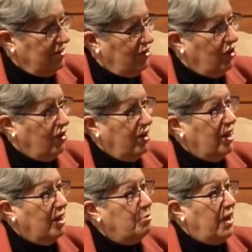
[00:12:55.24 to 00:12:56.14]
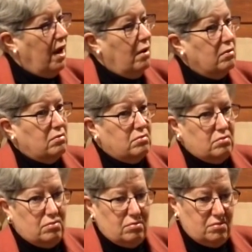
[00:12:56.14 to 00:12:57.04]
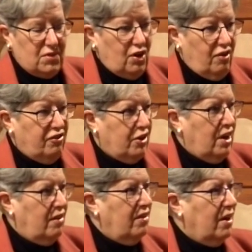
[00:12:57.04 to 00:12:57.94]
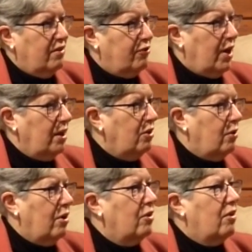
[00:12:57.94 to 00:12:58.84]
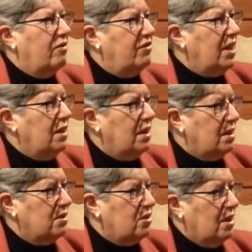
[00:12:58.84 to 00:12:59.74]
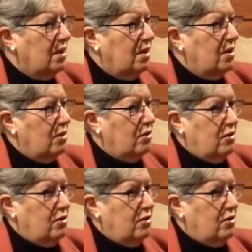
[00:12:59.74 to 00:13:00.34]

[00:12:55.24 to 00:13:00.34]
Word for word: learning about, you know, forgiving a friend who hurt our feelings, right. or